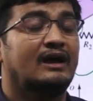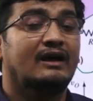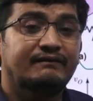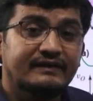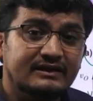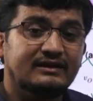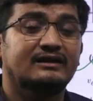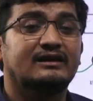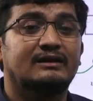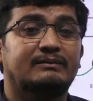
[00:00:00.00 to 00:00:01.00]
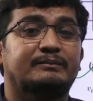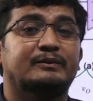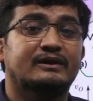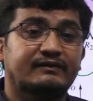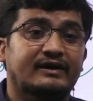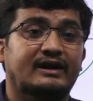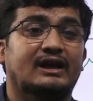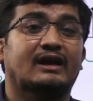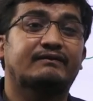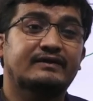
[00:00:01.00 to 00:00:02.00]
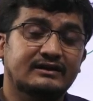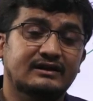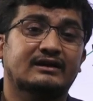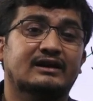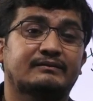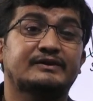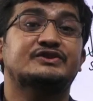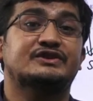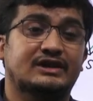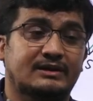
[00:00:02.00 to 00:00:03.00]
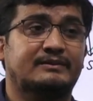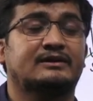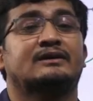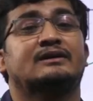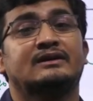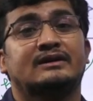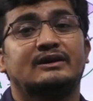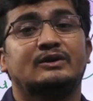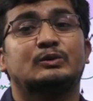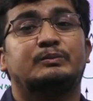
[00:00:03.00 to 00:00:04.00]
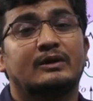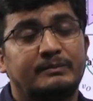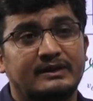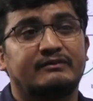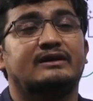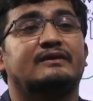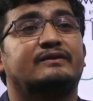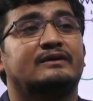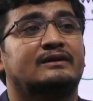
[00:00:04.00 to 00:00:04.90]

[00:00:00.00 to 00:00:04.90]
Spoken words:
everything can be purified, everything can be shaped into proper wave